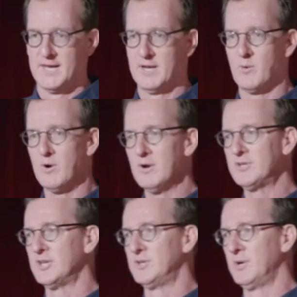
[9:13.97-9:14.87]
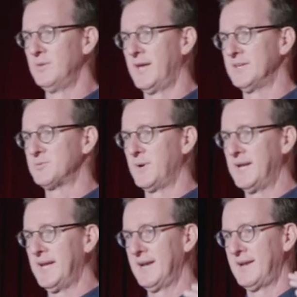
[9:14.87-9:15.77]
In order to do this, we
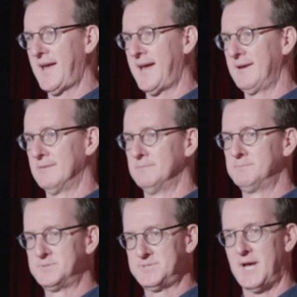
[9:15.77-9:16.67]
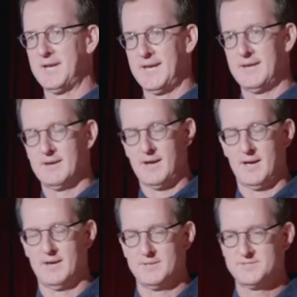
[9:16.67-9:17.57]
needed a study
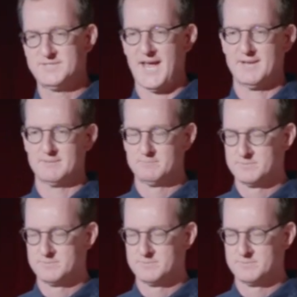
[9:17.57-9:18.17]
uh, set